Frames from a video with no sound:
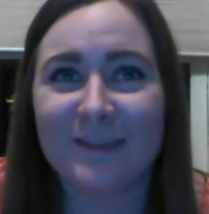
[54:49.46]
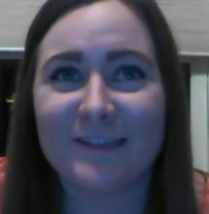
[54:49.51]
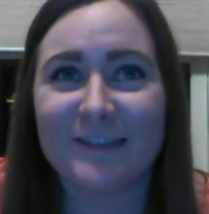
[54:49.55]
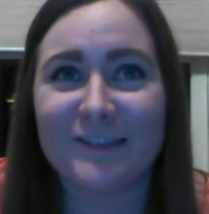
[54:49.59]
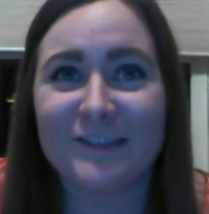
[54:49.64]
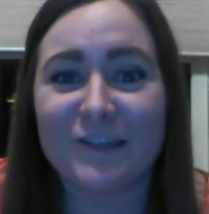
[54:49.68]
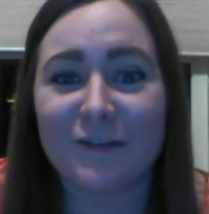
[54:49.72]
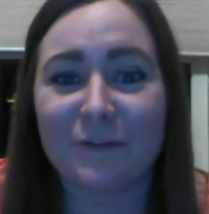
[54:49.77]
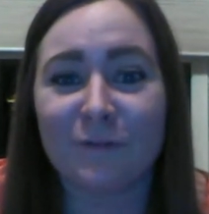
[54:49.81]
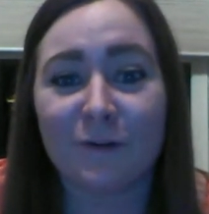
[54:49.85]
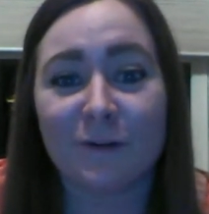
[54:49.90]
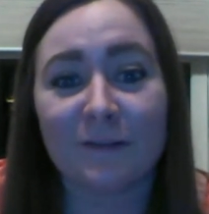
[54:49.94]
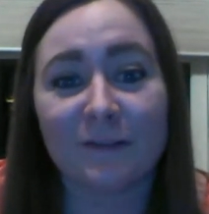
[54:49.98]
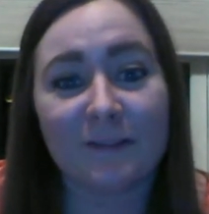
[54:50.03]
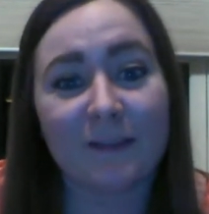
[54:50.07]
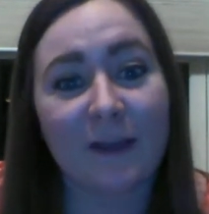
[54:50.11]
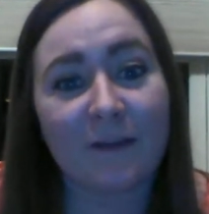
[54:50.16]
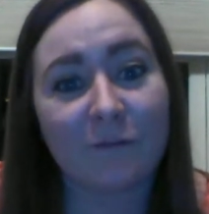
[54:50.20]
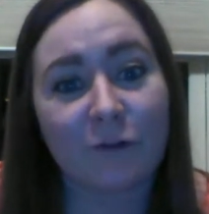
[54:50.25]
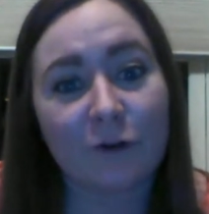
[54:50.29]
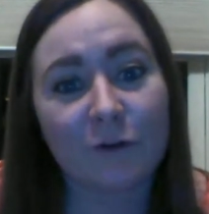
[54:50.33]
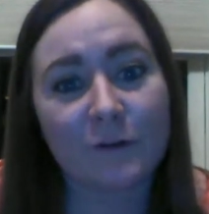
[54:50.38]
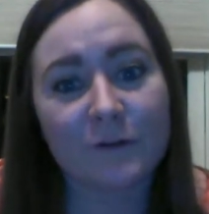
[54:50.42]
different
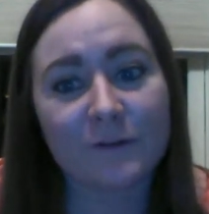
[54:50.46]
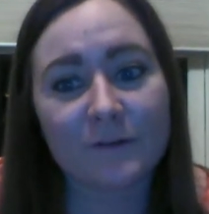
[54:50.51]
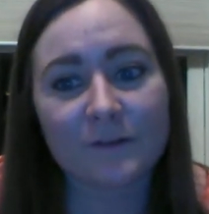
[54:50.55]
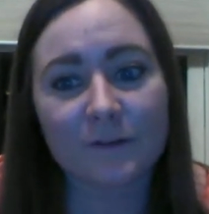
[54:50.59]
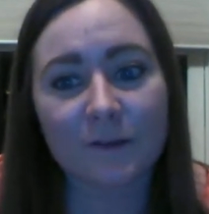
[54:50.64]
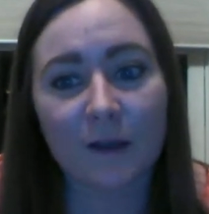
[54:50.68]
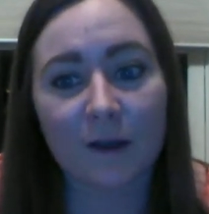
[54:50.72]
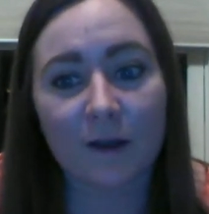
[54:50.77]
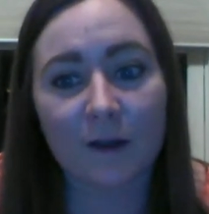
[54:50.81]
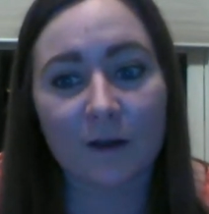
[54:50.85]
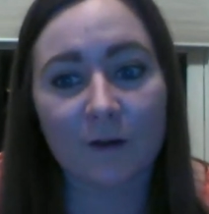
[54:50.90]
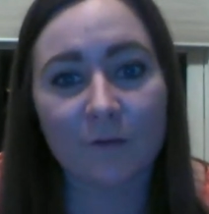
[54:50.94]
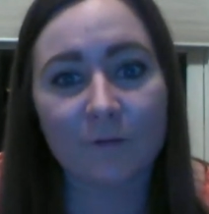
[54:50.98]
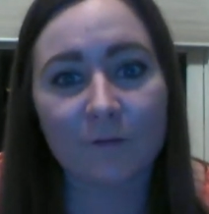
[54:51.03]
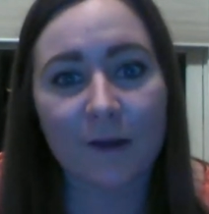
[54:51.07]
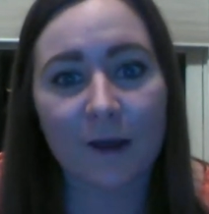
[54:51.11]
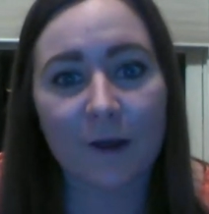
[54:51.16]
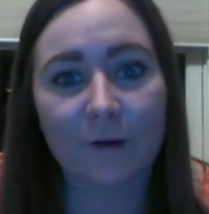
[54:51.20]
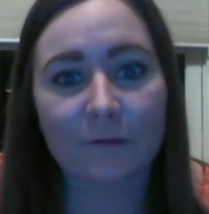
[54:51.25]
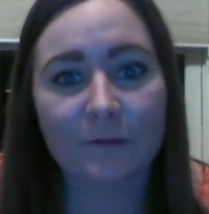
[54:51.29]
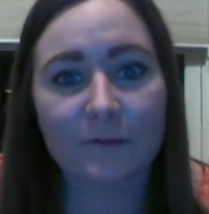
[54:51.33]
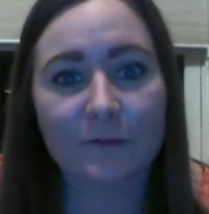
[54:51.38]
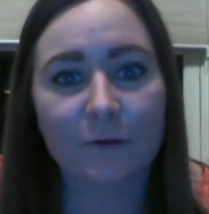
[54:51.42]
levels of
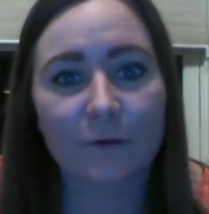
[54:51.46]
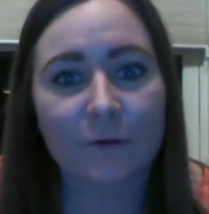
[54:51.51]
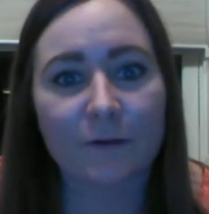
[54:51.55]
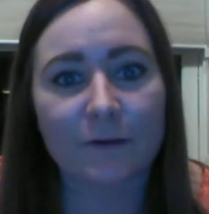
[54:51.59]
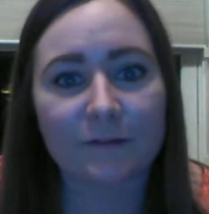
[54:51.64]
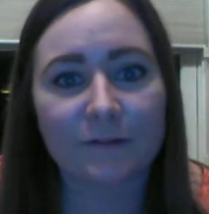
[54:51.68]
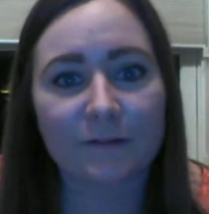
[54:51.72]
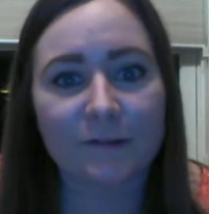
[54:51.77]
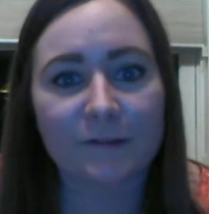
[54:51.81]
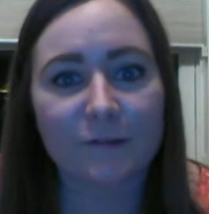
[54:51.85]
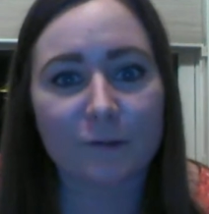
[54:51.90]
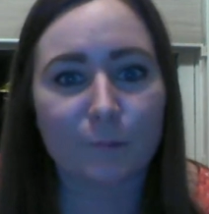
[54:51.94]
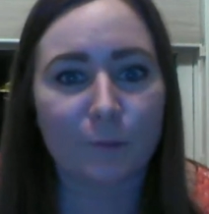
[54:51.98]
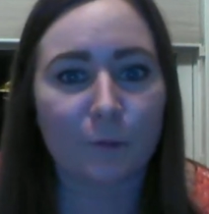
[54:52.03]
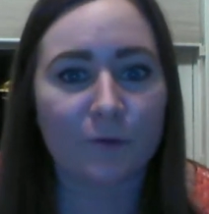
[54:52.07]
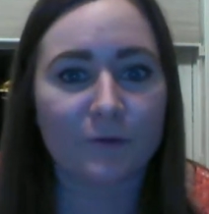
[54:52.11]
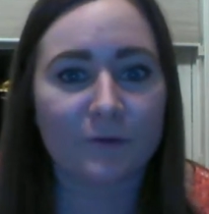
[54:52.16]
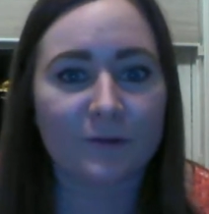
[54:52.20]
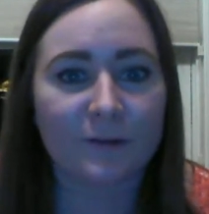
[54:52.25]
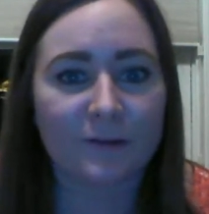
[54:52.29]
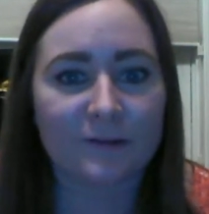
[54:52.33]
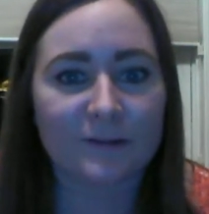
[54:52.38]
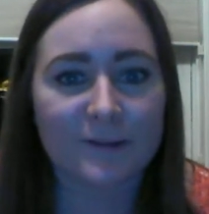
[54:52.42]
how seriously sub
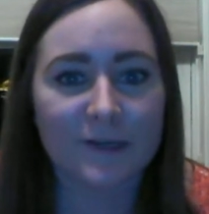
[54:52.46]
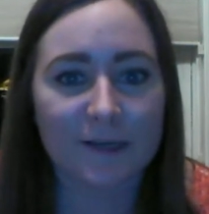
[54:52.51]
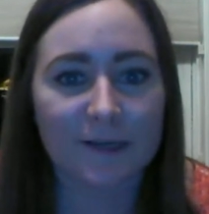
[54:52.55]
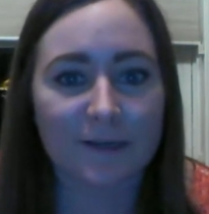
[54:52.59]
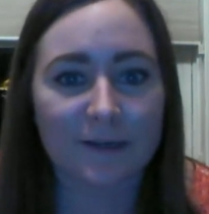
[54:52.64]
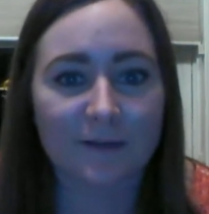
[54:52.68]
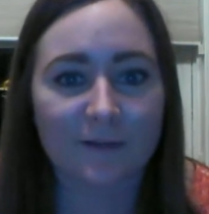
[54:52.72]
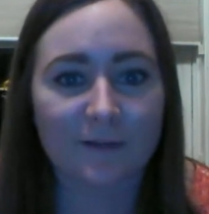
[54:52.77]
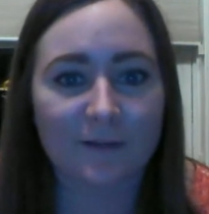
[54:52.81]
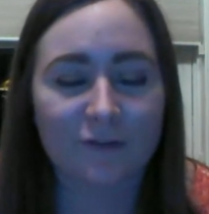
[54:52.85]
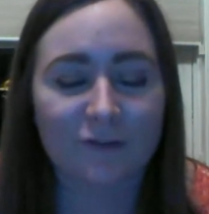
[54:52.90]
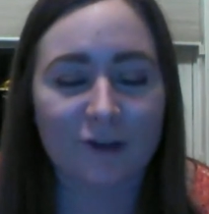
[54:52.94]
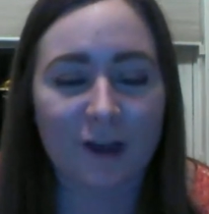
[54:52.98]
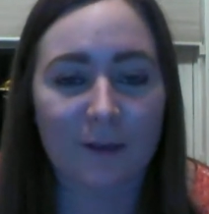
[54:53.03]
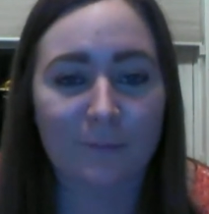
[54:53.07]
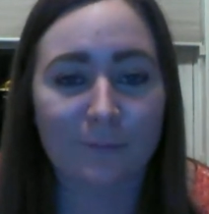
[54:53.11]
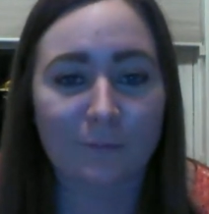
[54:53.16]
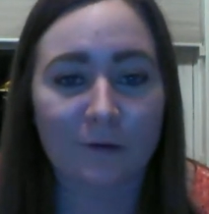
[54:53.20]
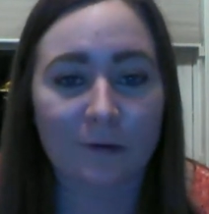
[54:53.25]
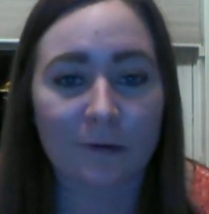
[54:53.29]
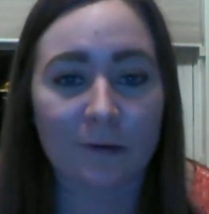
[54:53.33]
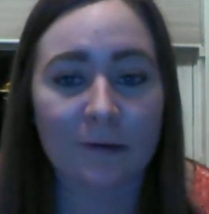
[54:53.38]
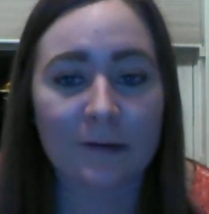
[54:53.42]
rosa is taken in the
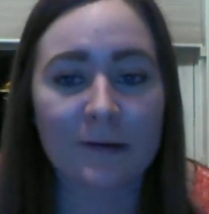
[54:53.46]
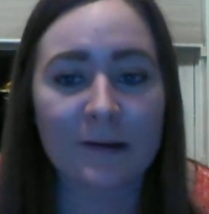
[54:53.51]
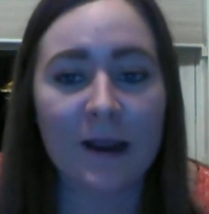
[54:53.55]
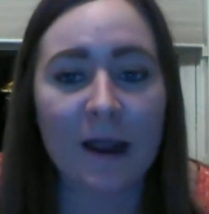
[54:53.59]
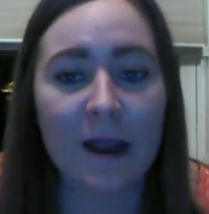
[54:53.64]
chapter.